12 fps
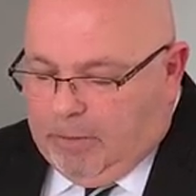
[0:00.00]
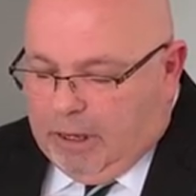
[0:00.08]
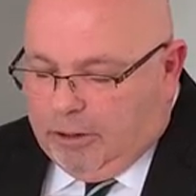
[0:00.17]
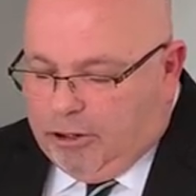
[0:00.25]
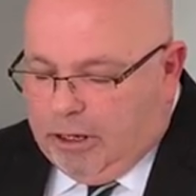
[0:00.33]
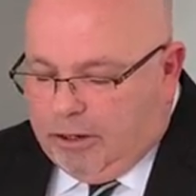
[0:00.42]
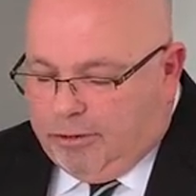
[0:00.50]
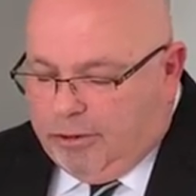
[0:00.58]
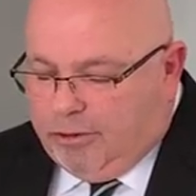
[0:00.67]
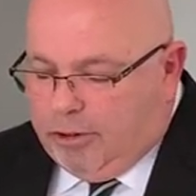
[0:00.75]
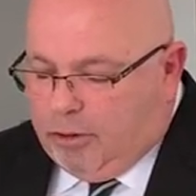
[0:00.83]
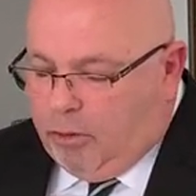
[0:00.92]
And she had a
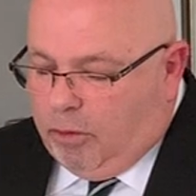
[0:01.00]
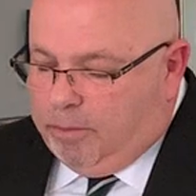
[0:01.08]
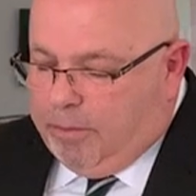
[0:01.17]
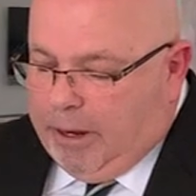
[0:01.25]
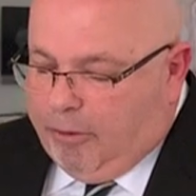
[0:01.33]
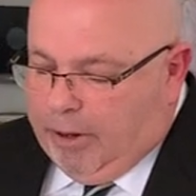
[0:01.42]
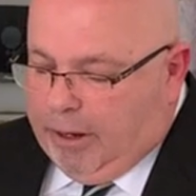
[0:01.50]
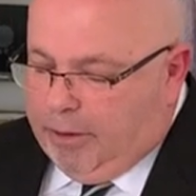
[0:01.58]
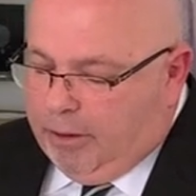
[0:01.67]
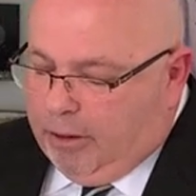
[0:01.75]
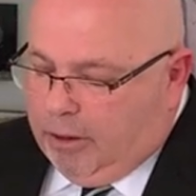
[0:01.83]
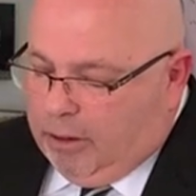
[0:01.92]
sister called Mary,
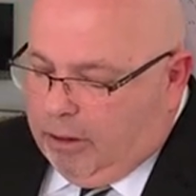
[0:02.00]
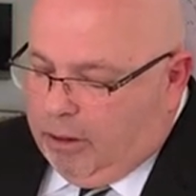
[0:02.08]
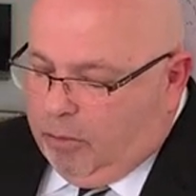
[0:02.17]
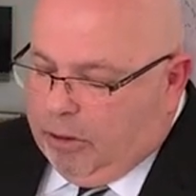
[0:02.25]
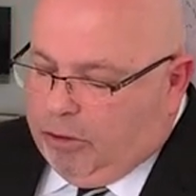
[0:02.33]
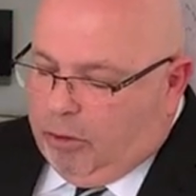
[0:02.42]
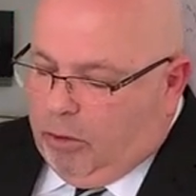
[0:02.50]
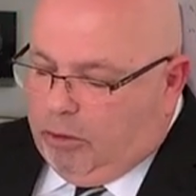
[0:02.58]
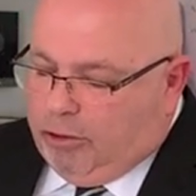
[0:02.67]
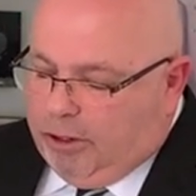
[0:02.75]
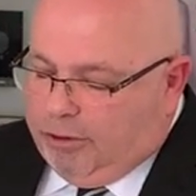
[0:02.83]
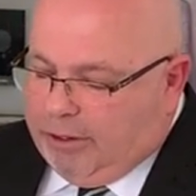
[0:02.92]
which
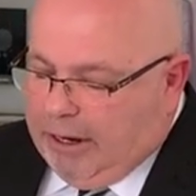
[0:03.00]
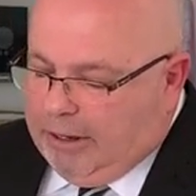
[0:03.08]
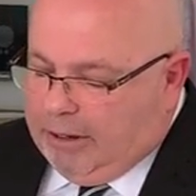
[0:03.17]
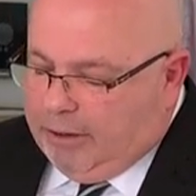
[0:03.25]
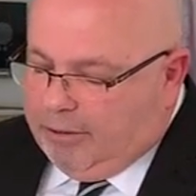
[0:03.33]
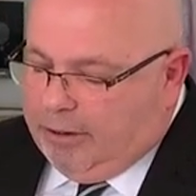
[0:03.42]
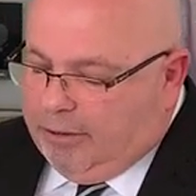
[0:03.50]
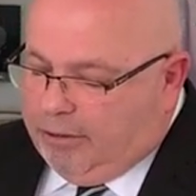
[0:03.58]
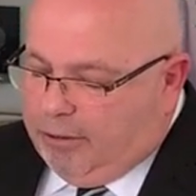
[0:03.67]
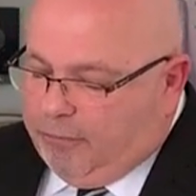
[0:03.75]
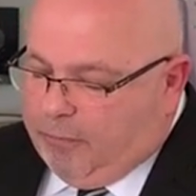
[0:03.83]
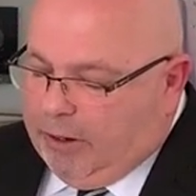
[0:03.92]
also sat at
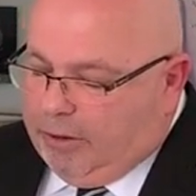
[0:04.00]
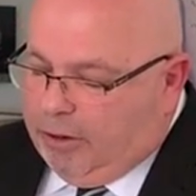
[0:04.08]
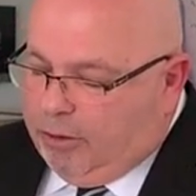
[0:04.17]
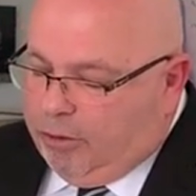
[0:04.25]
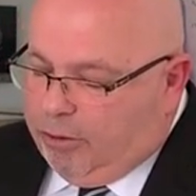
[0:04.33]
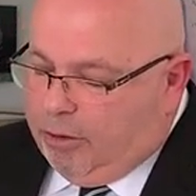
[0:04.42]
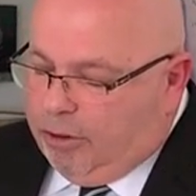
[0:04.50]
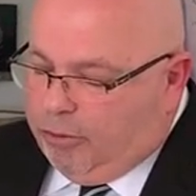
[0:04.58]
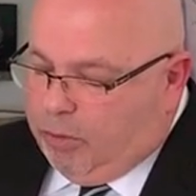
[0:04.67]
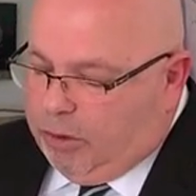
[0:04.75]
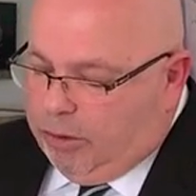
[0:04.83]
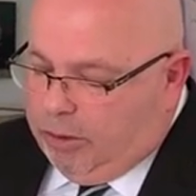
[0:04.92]
Jesus' feet and heard
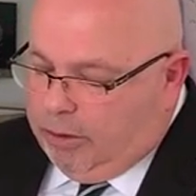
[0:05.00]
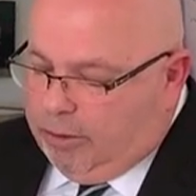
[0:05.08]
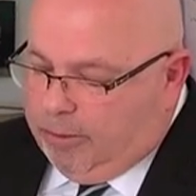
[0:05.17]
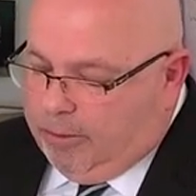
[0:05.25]
his word.